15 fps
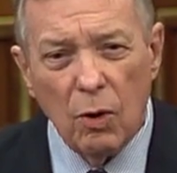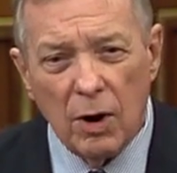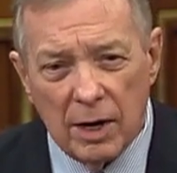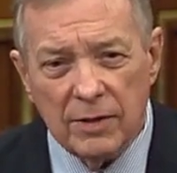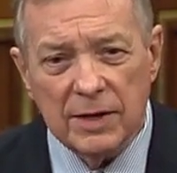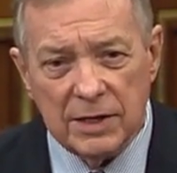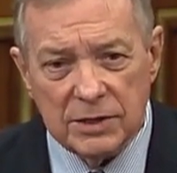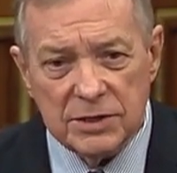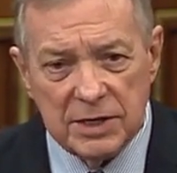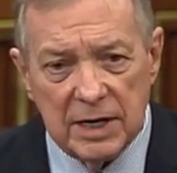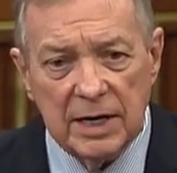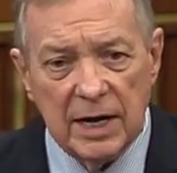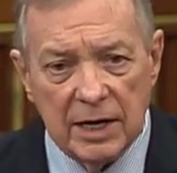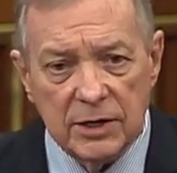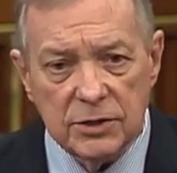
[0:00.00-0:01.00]
are these
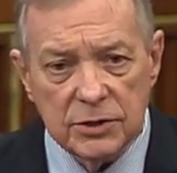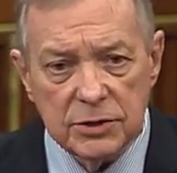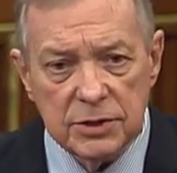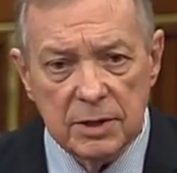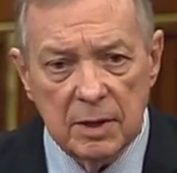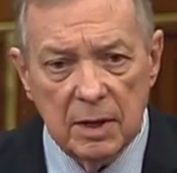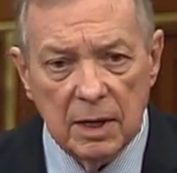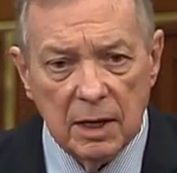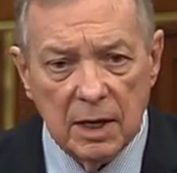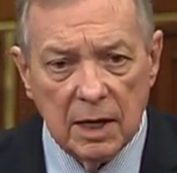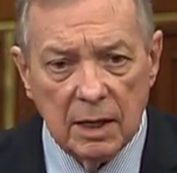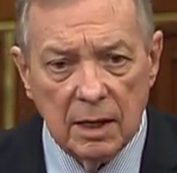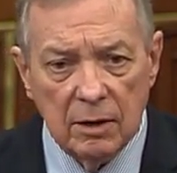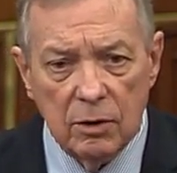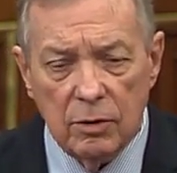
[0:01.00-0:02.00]
teenagers
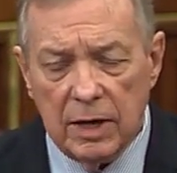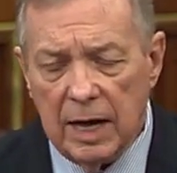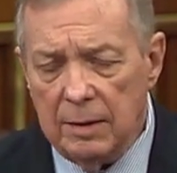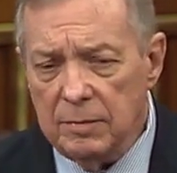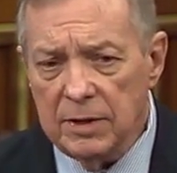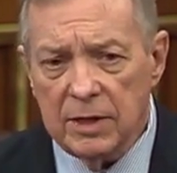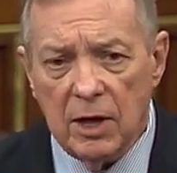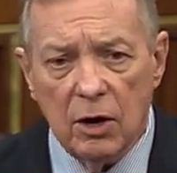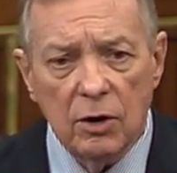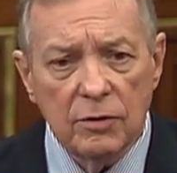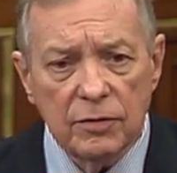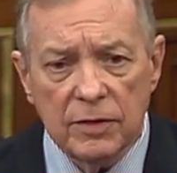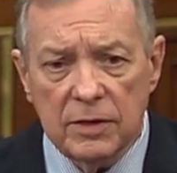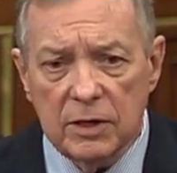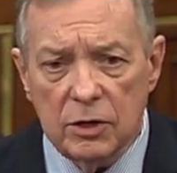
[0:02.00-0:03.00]
who came to the
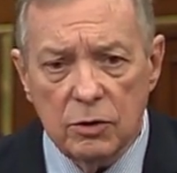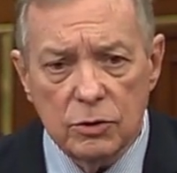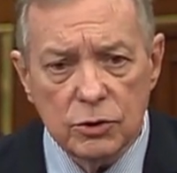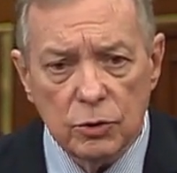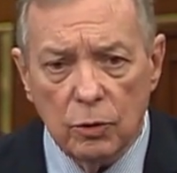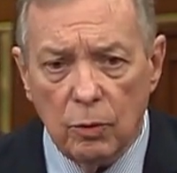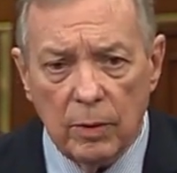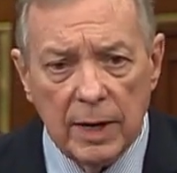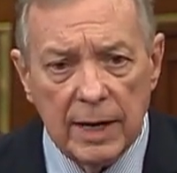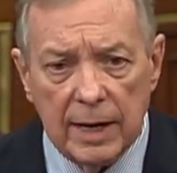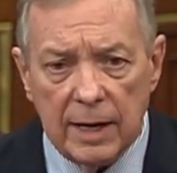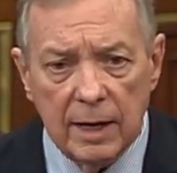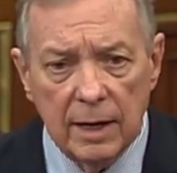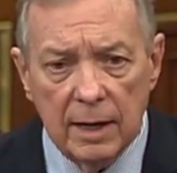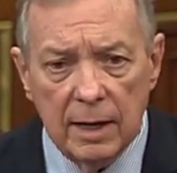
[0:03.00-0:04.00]
earth in the usual
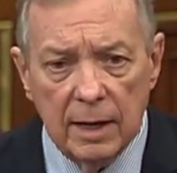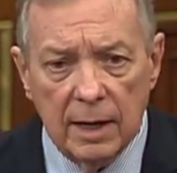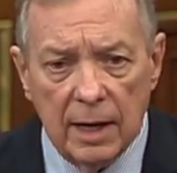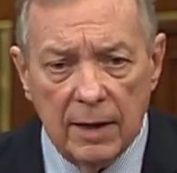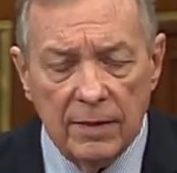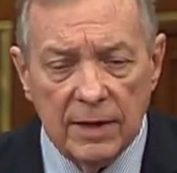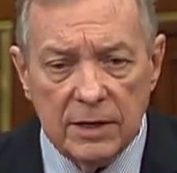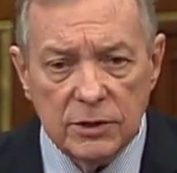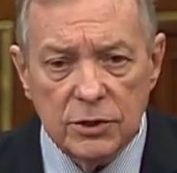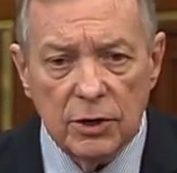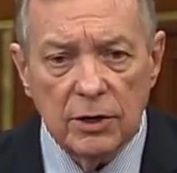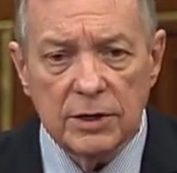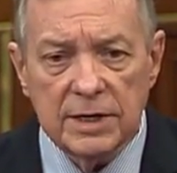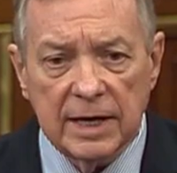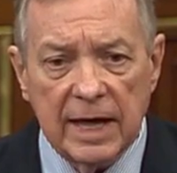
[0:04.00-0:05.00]
way and then
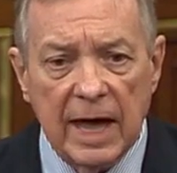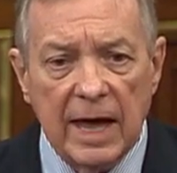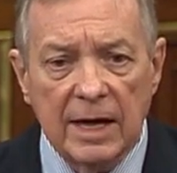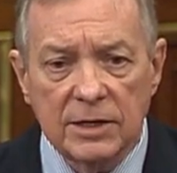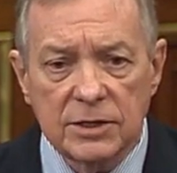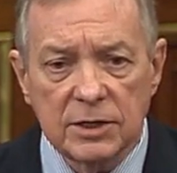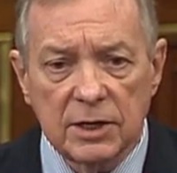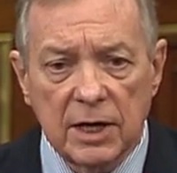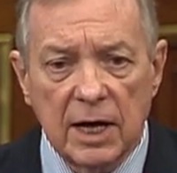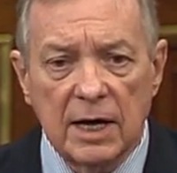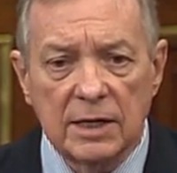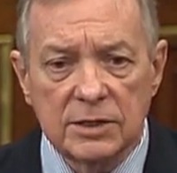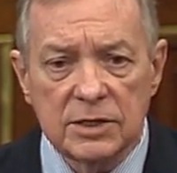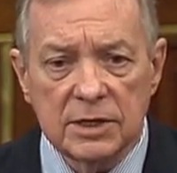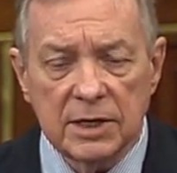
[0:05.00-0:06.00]
turned to gangs and
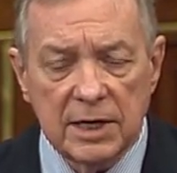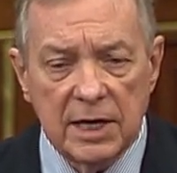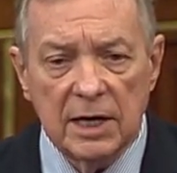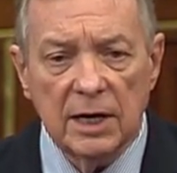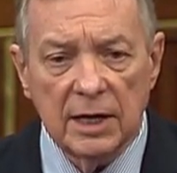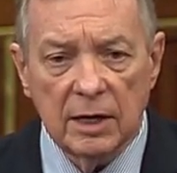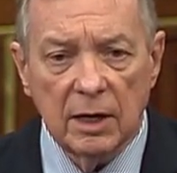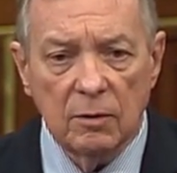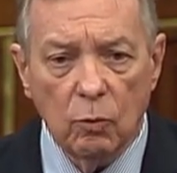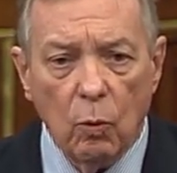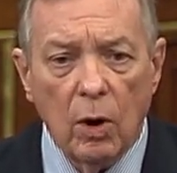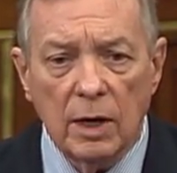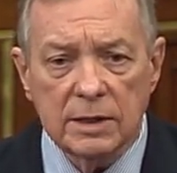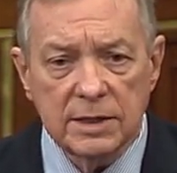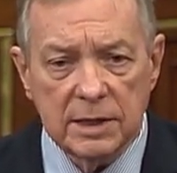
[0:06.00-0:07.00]
guns and killing
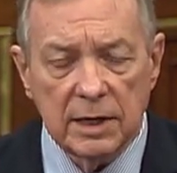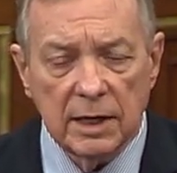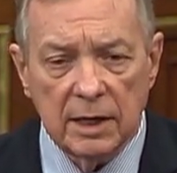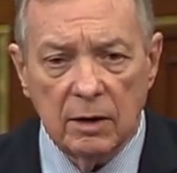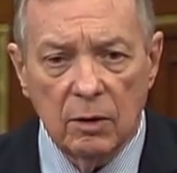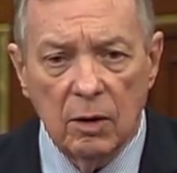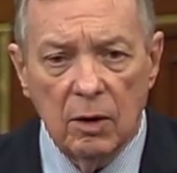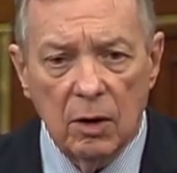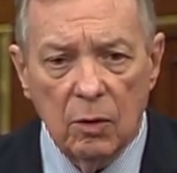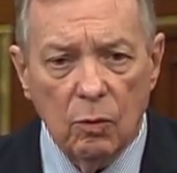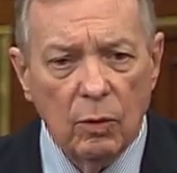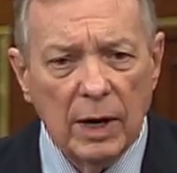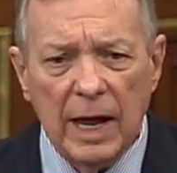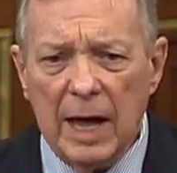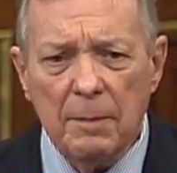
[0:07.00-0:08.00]
wantonly?
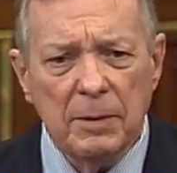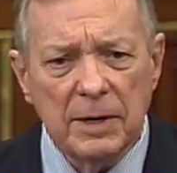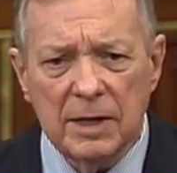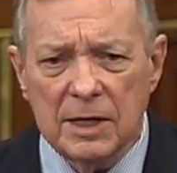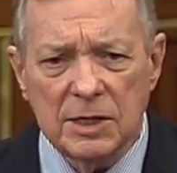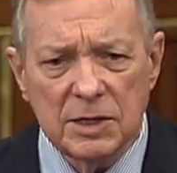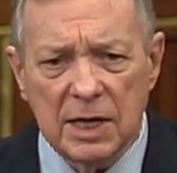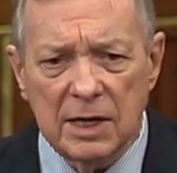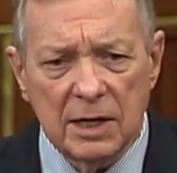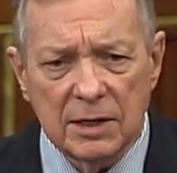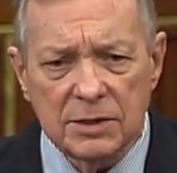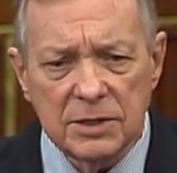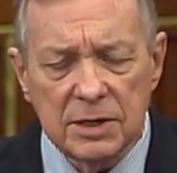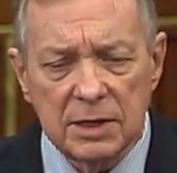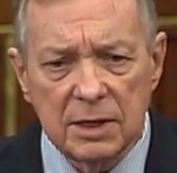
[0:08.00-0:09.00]
What happened to these
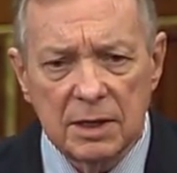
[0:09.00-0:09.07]
kids